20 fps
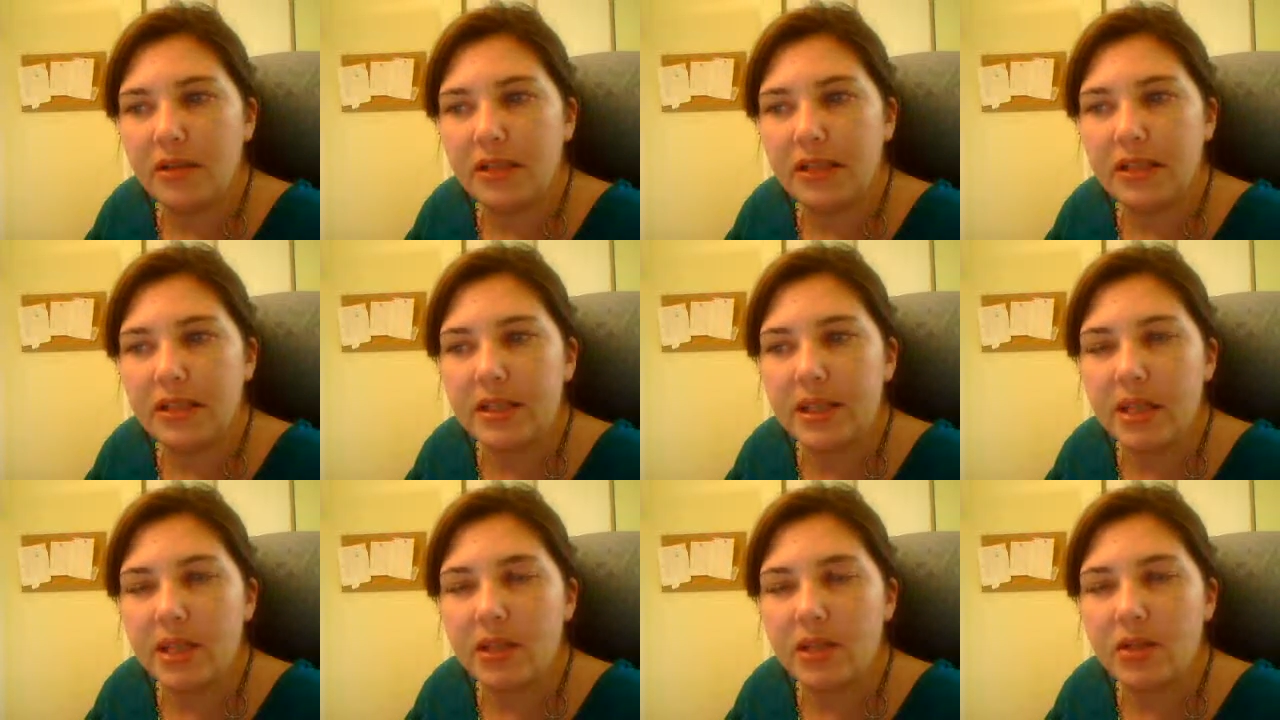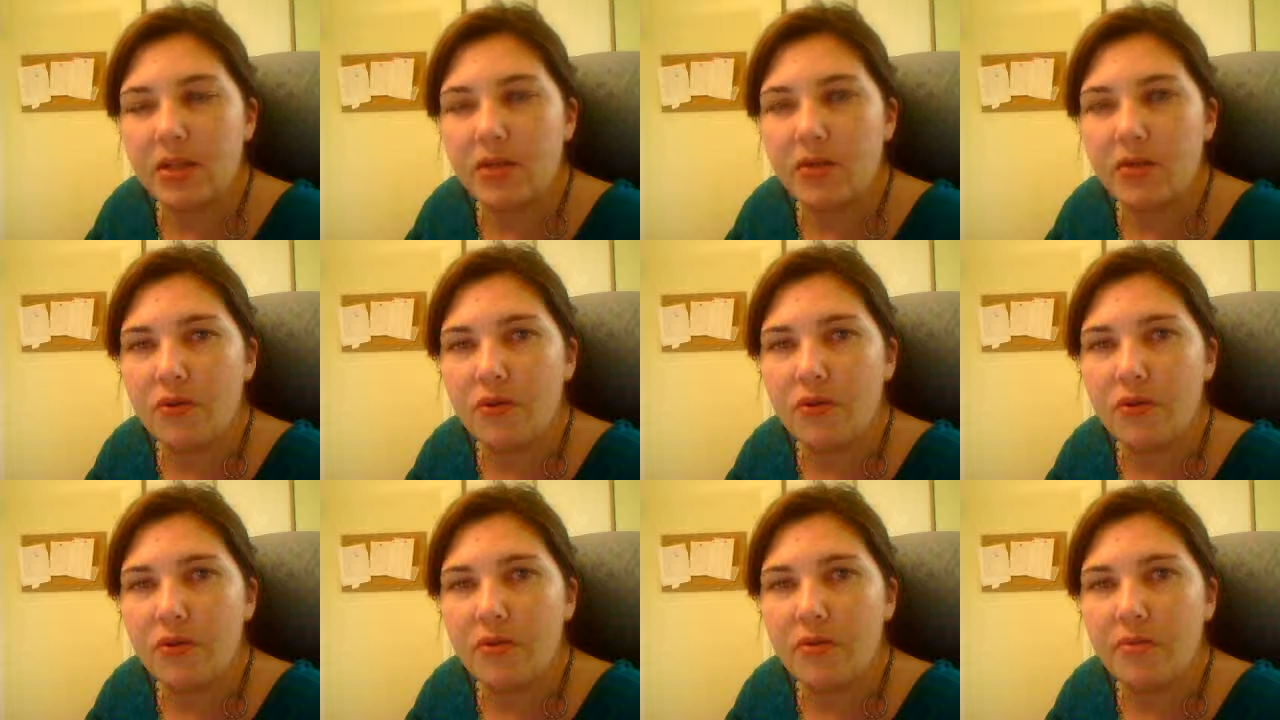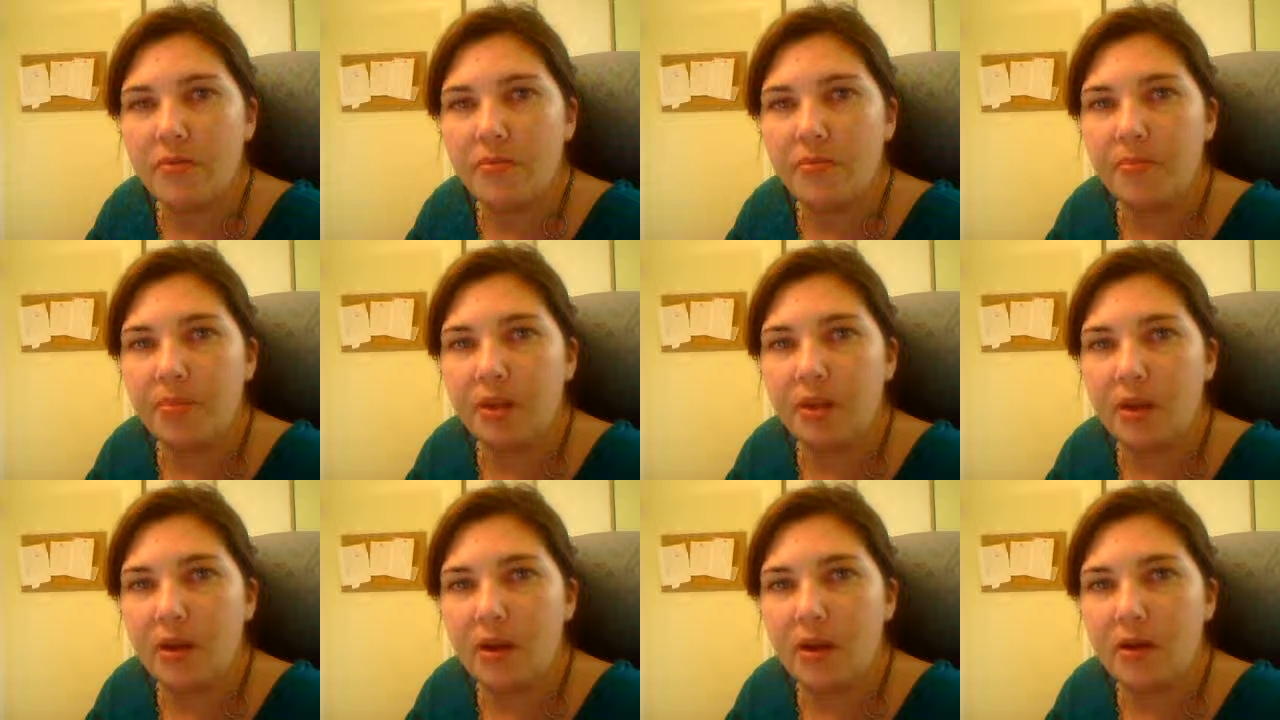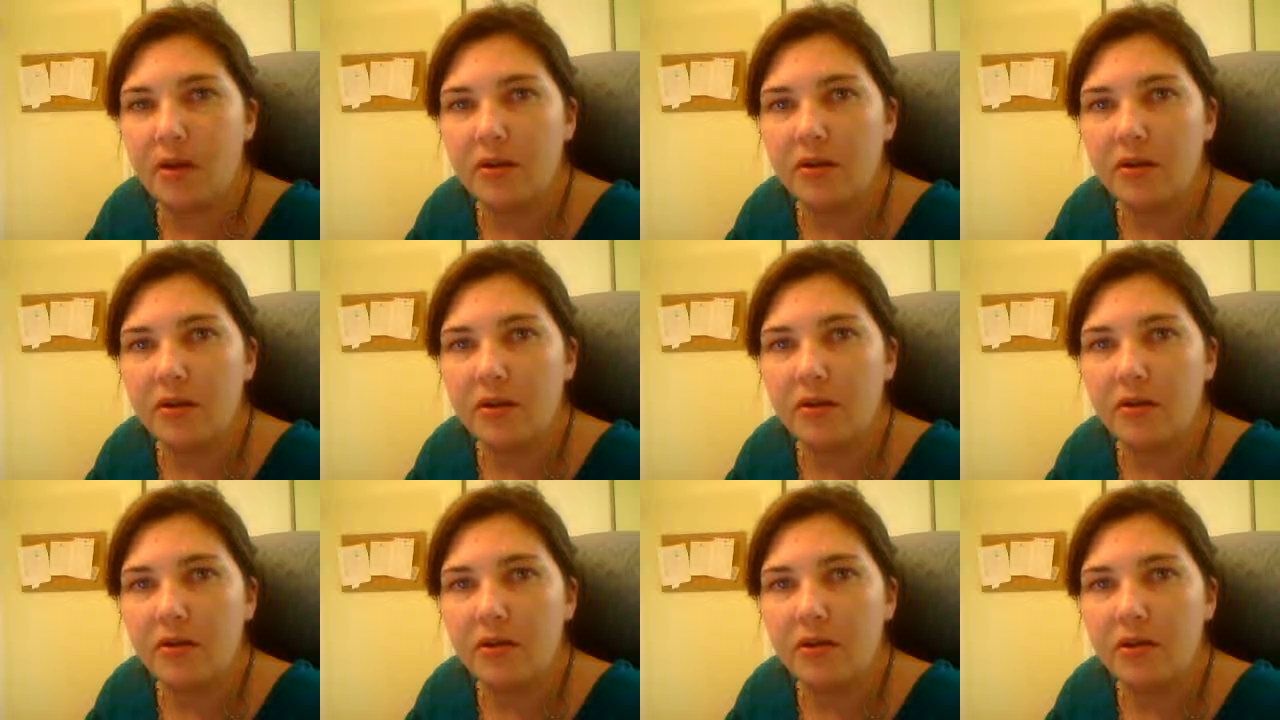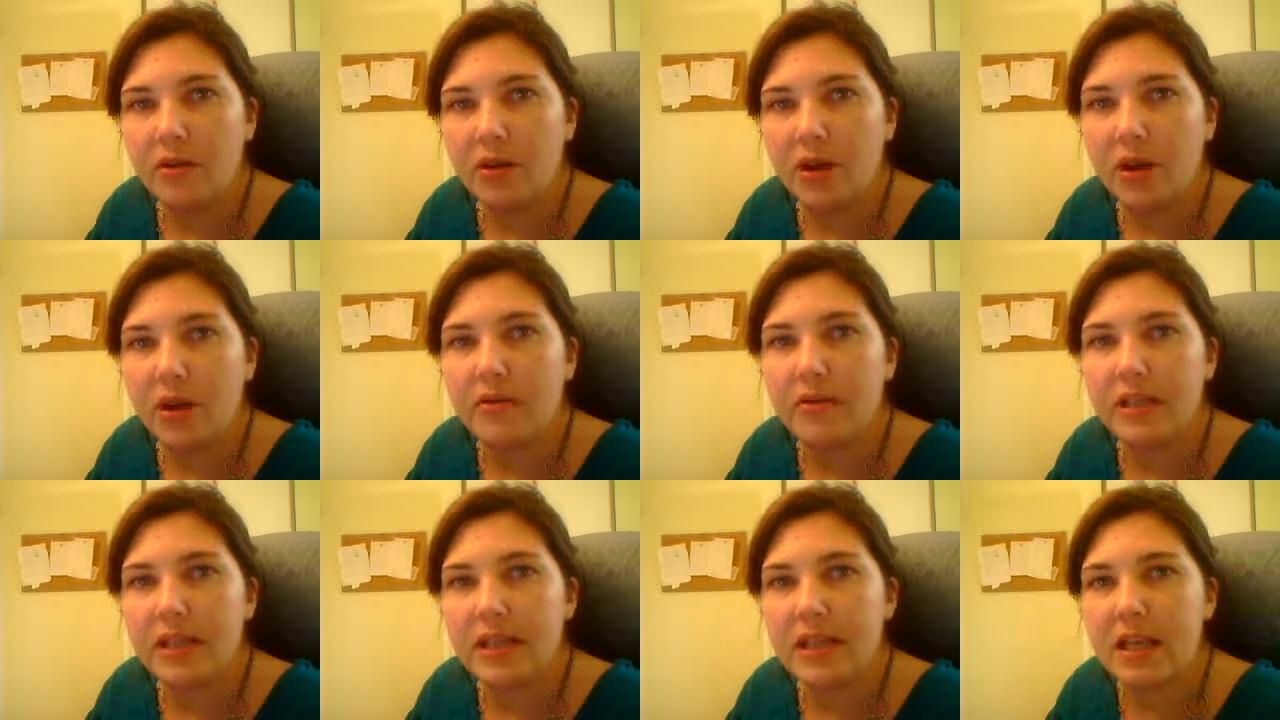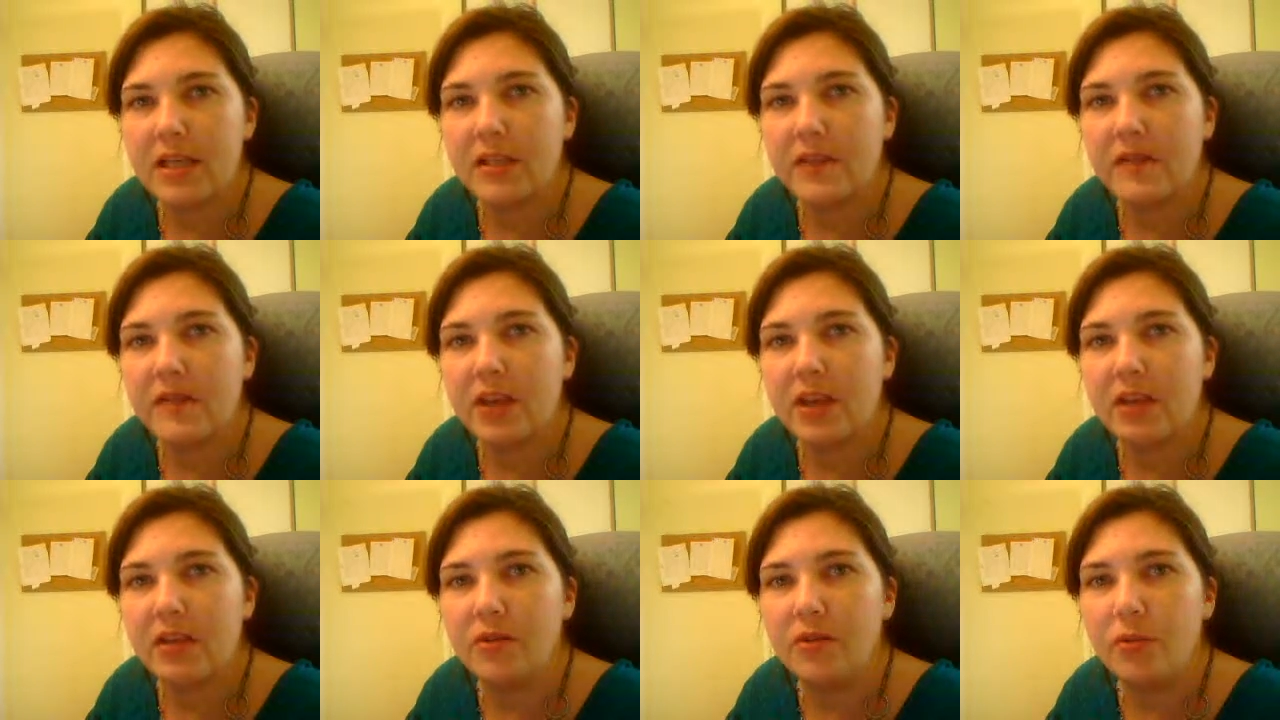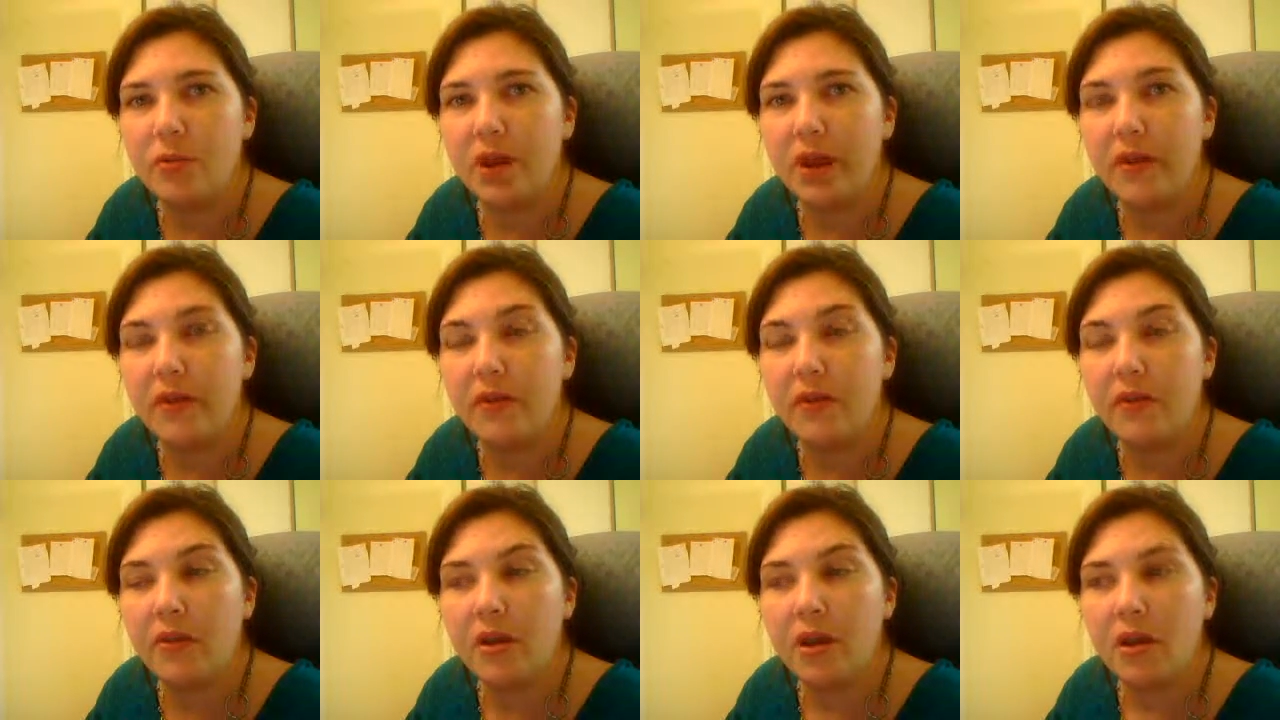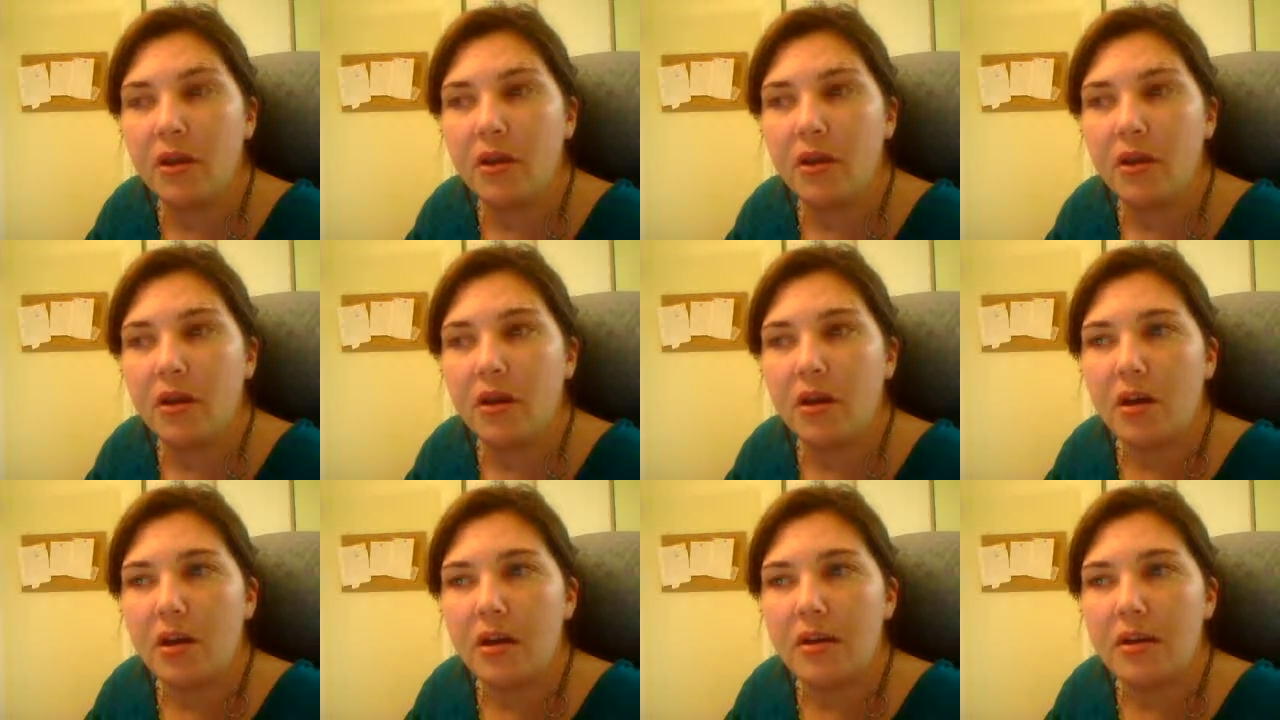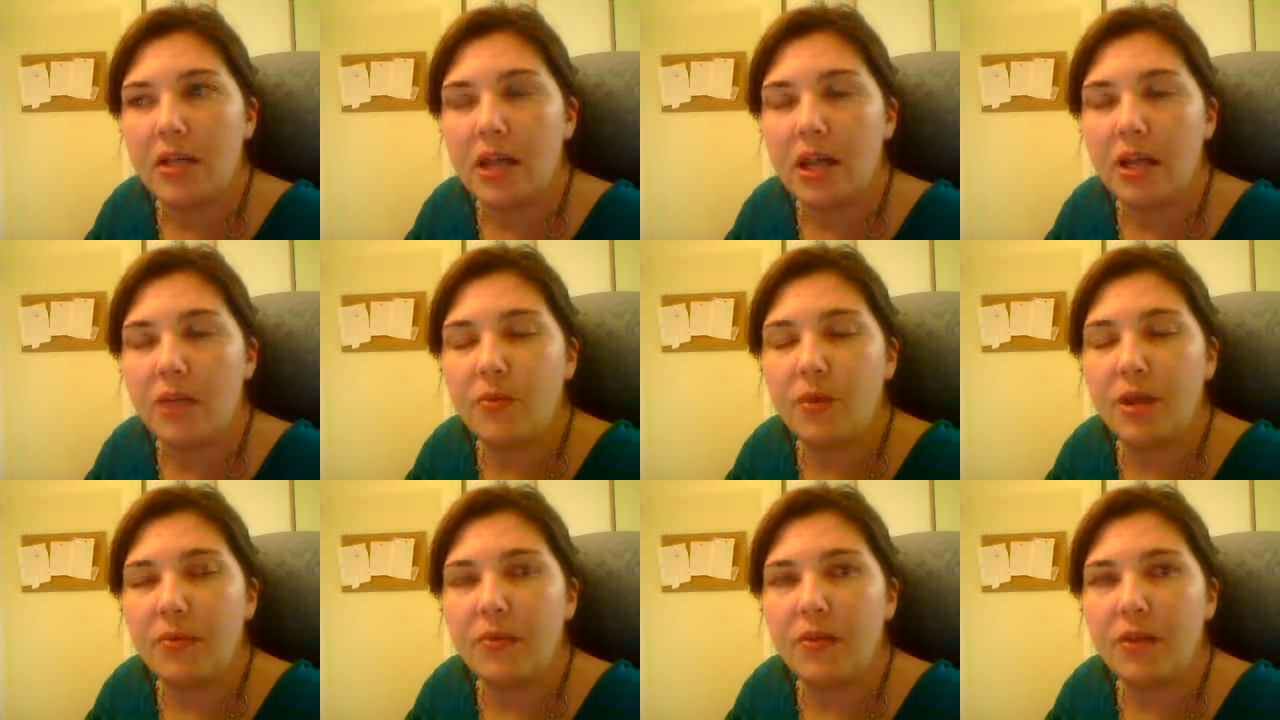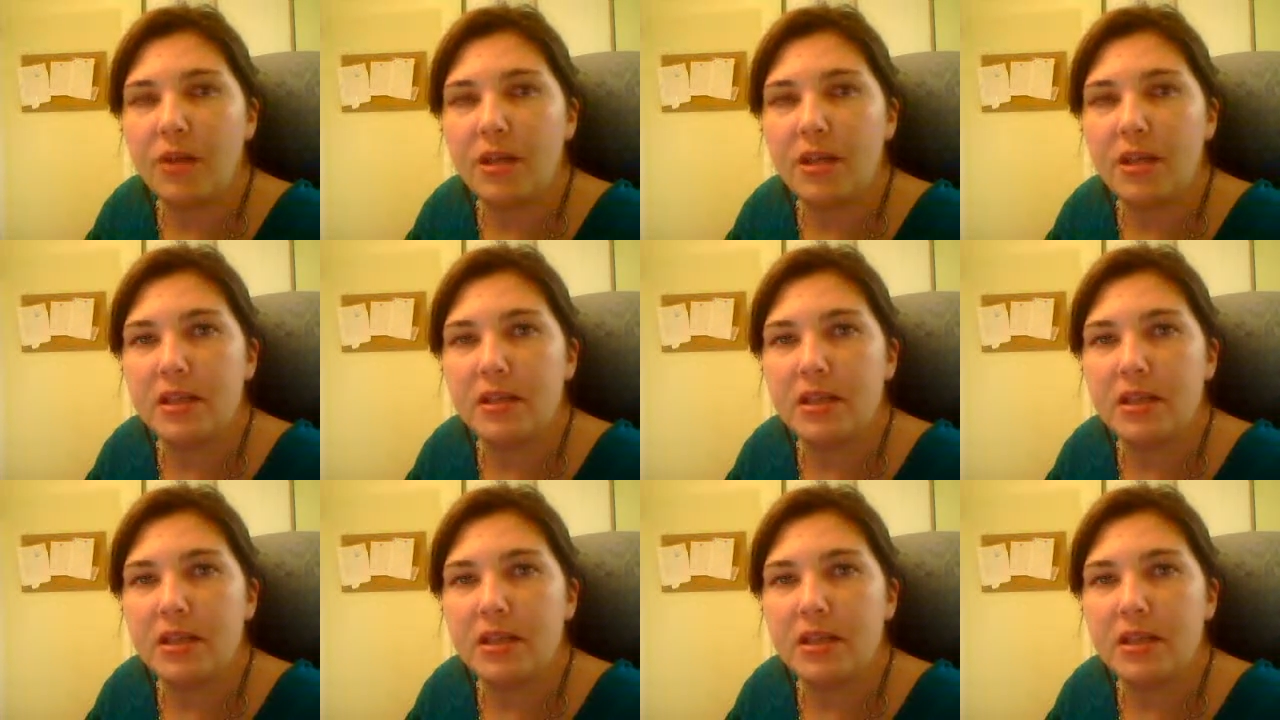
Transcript: sync your blog RSS feed with an Aweber